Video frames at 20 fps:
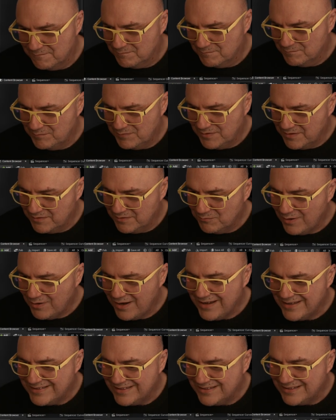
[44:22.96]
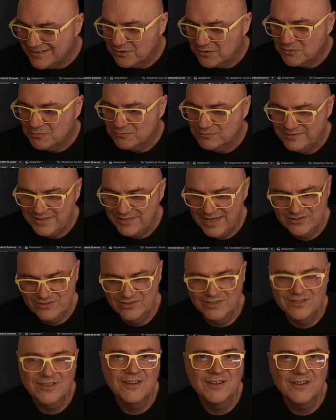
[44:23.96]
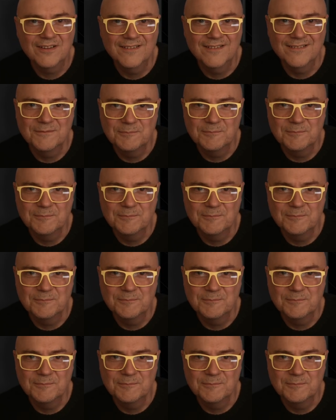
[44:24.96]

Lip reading: but why is it not called texture target?